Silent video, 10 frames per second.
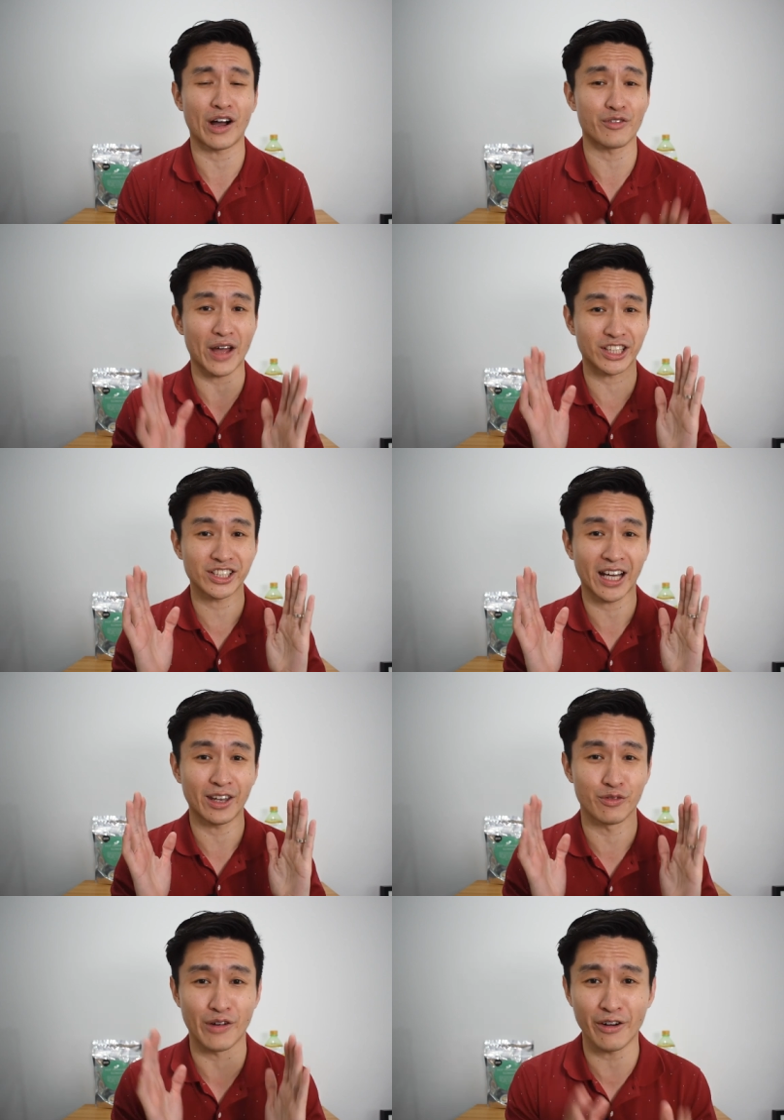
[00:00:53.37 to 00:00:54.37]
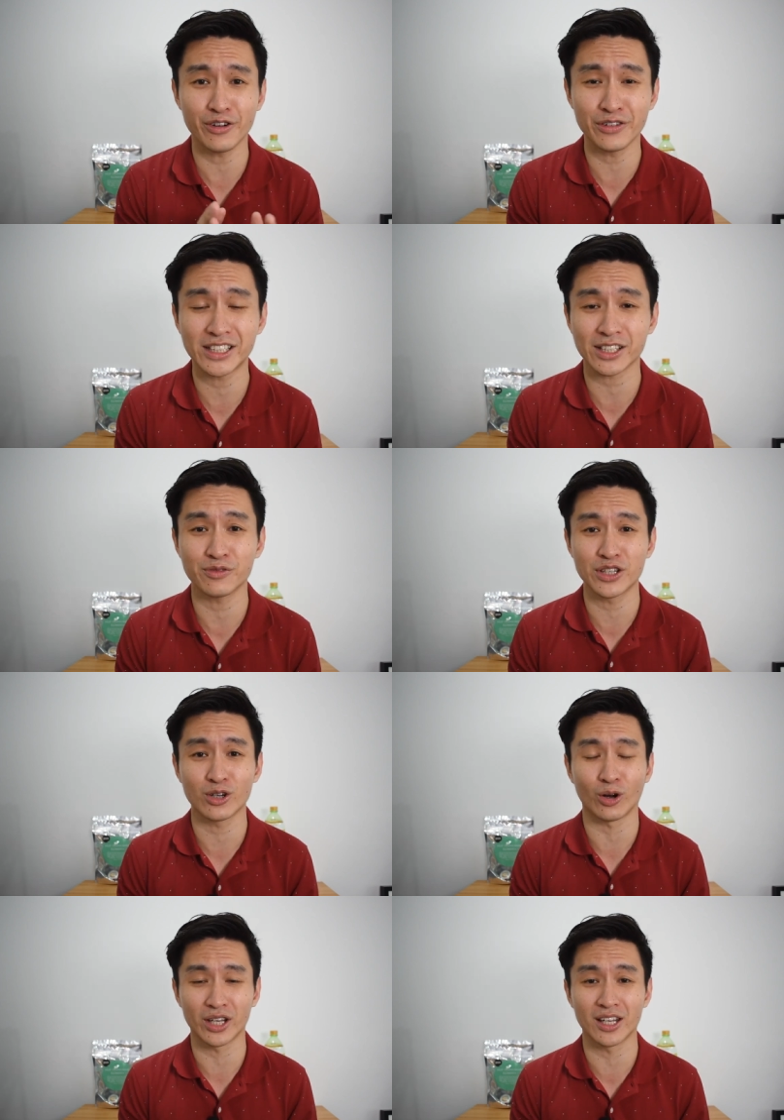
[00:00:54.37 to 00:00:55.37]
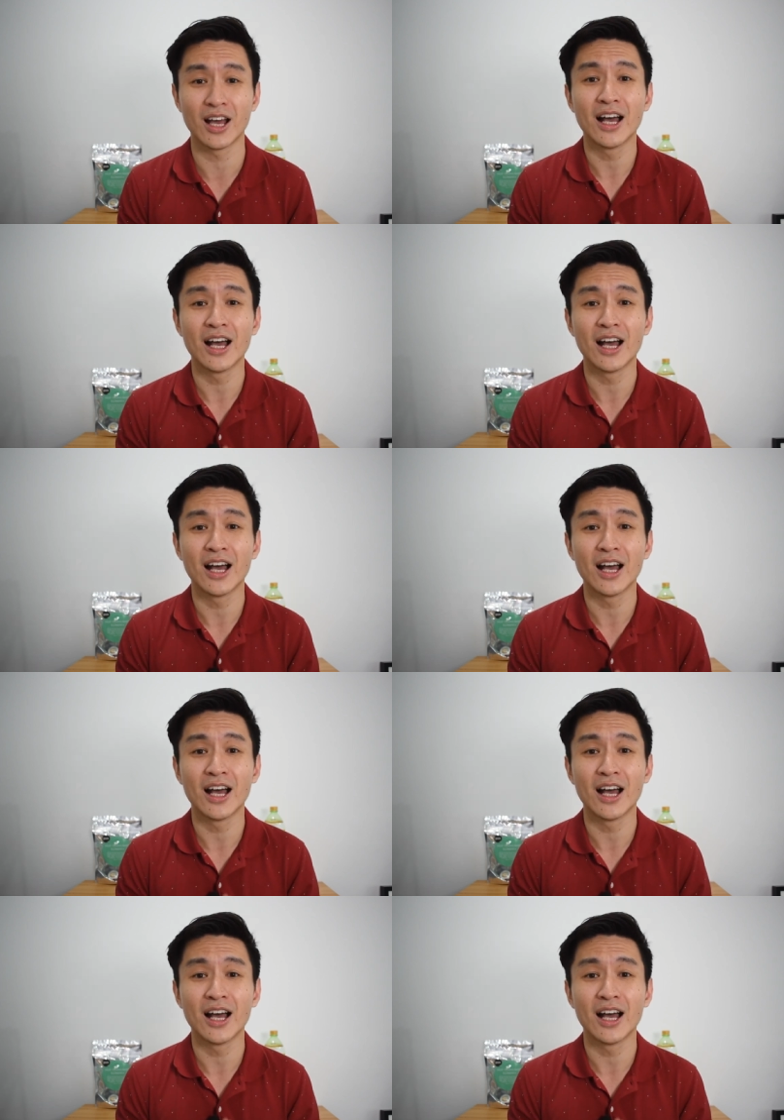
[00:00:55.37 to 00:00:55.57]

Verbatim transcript: I've actually done a very recent video on it.